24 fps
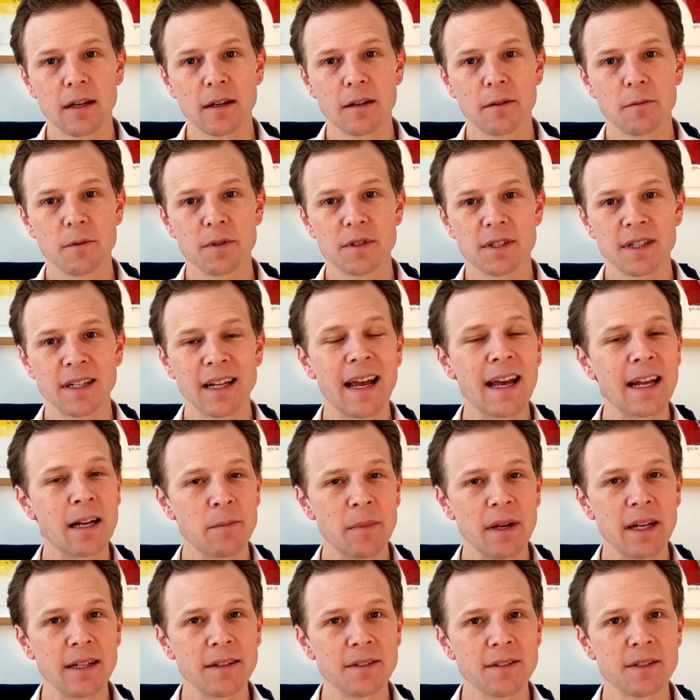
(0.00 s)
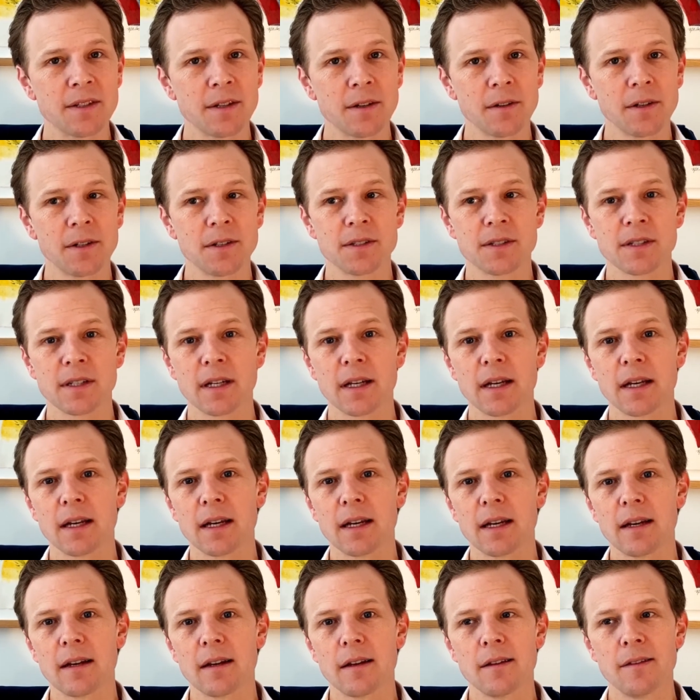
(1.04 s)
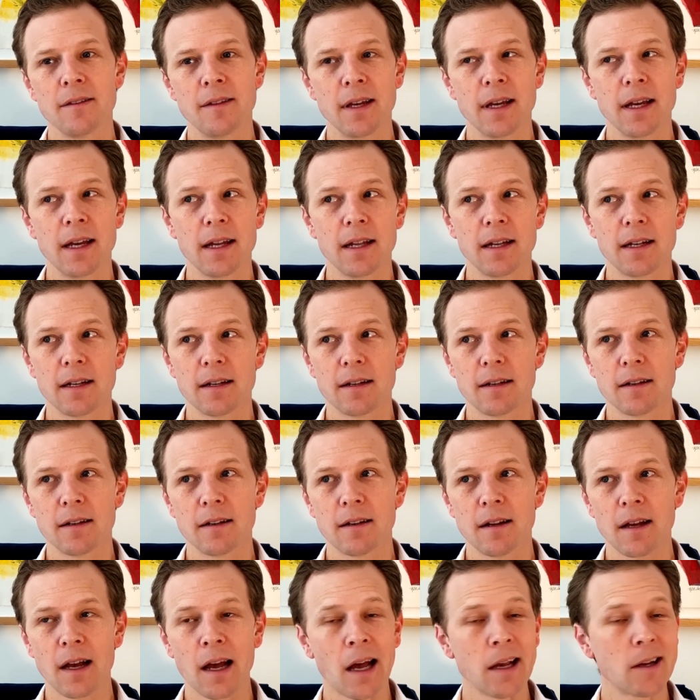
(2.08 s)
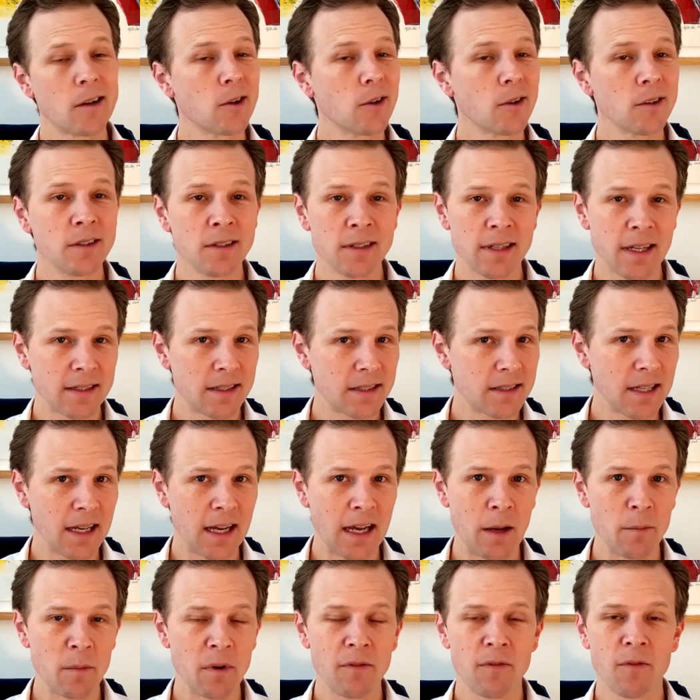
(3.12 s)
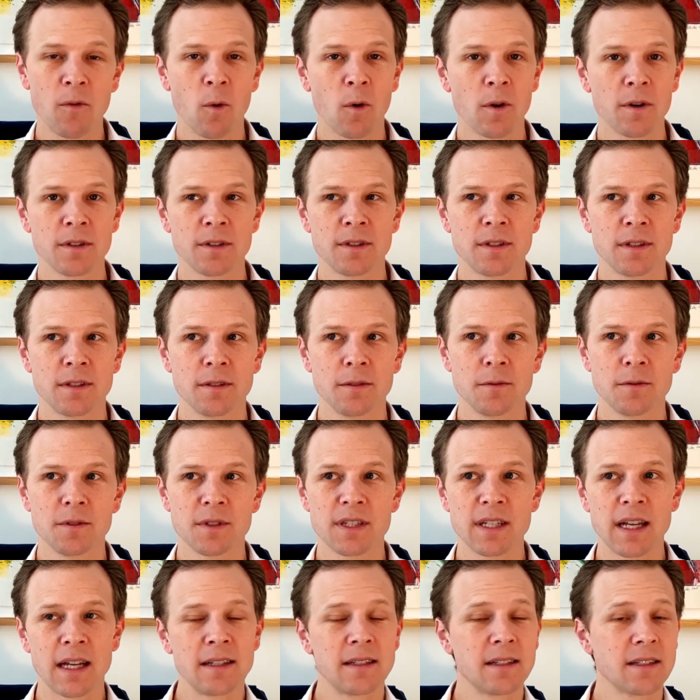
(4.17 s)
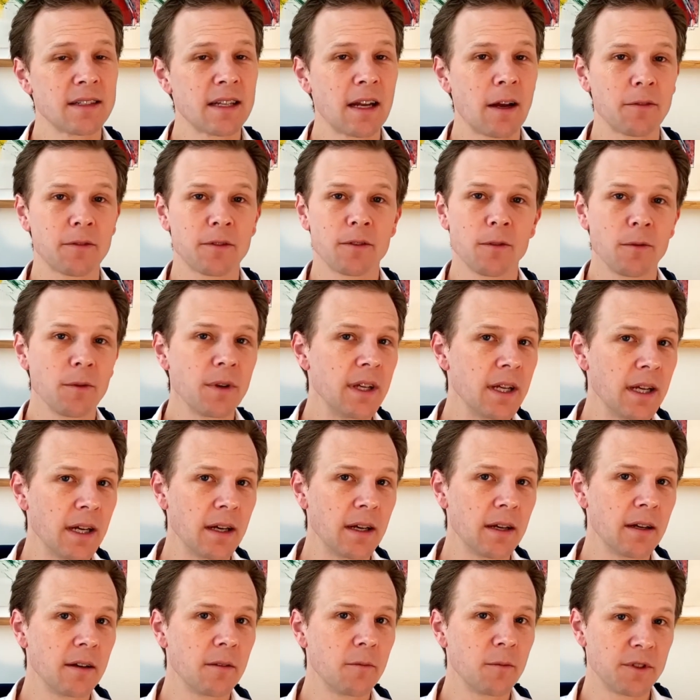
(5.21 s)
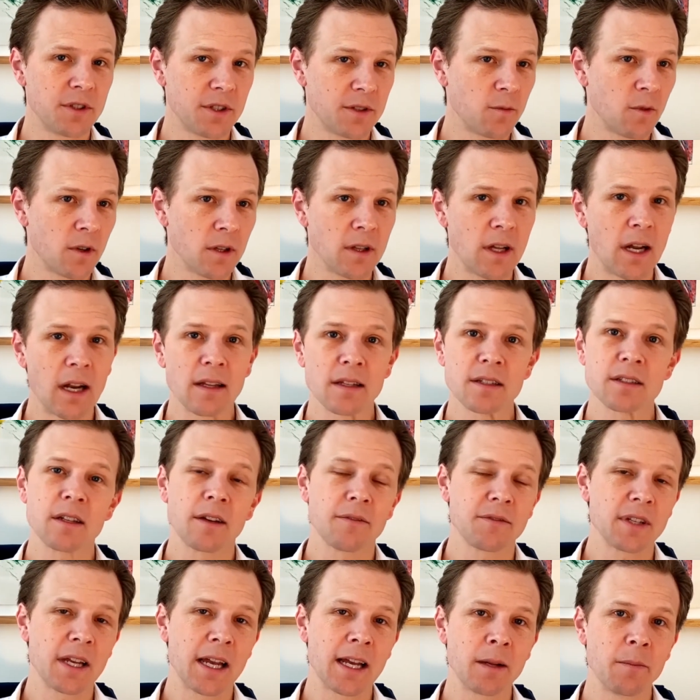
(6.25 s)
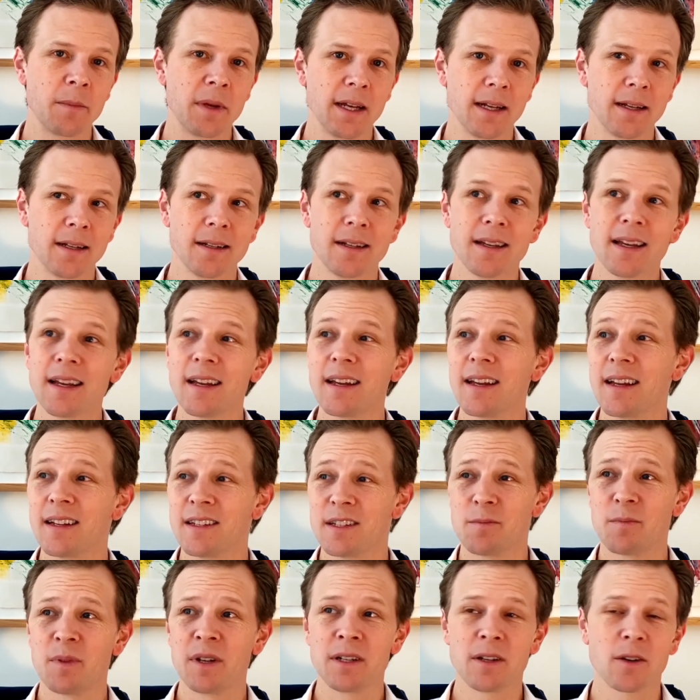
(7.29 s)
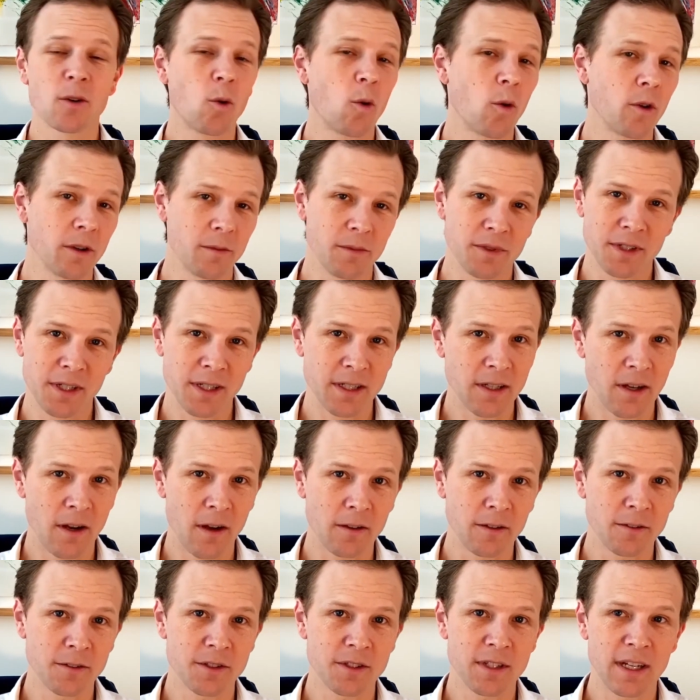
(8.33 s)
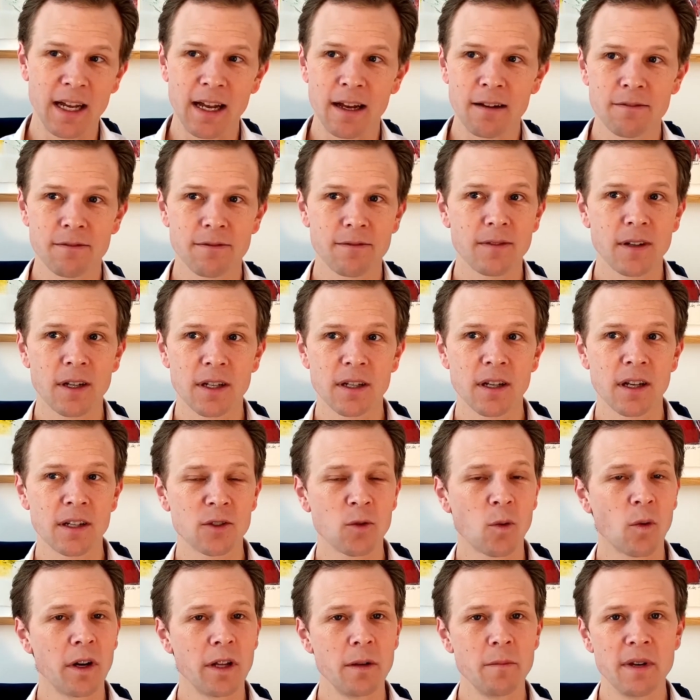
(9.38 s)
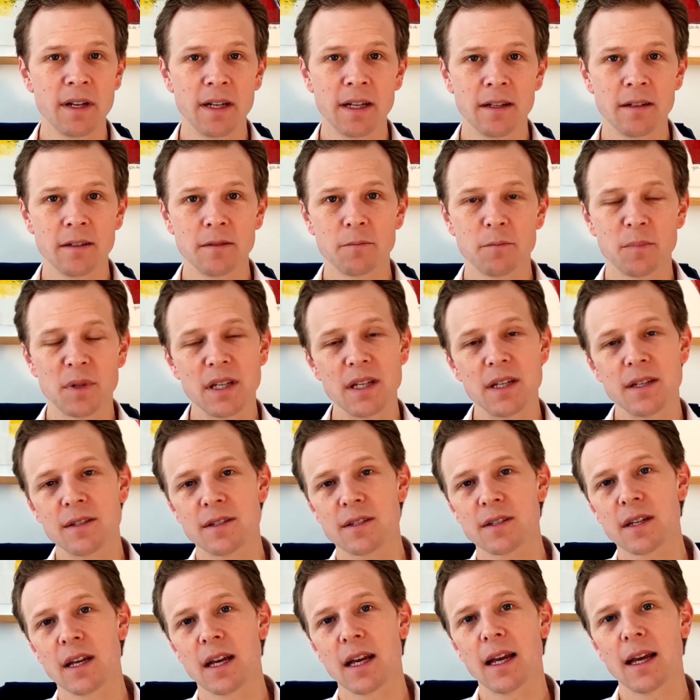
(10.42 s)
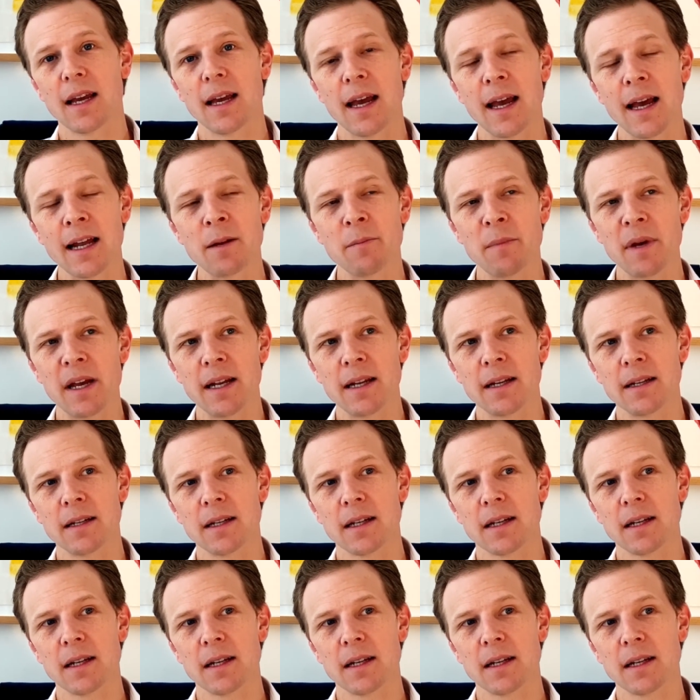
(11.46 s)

It was an animated series that I couldn't at the time afford to send to South Korea, which is where a lot of the stuff's animated, and spend $250,000 to have a 20-minute piece animated.